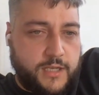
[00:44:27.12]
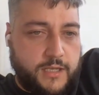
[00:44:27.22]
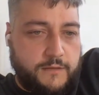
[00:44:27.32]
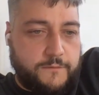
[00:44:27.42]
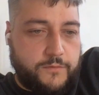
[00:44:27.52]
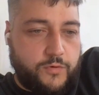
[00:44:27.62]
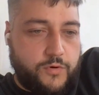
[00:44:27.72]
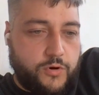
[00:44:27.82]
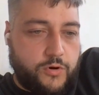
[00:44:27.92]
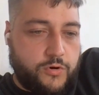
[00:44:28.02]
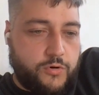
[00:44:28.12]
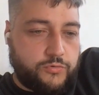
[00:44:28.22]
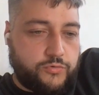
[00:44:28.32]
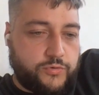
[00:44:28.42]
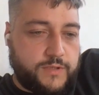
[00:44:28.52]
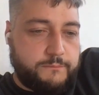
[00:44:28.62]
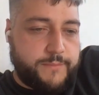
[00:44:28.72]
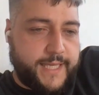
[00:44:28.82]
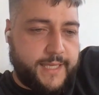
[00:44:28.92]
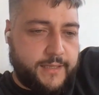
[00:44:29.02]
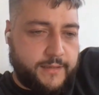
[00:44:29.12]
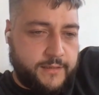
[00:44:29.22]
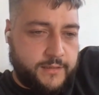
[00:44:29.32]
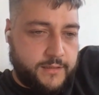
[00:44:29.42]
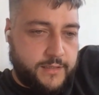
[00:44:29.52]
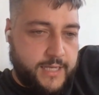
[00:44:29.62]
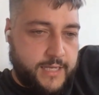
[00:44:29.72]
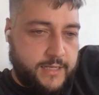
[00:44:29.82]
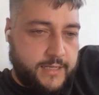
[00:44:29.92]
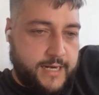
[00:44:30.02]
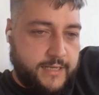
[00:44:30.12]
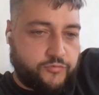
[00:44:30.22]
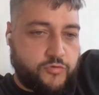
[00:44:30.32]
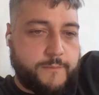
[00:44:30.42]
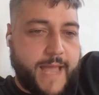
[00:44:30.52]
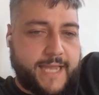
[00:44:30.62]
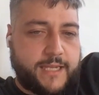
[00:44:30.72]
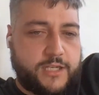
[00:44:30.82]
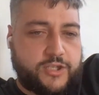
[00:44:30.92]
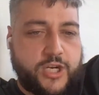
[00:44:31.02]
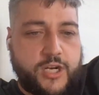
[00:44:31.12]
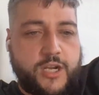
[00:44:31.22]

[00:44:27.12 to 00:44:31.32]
if you go to the bin and Electron package,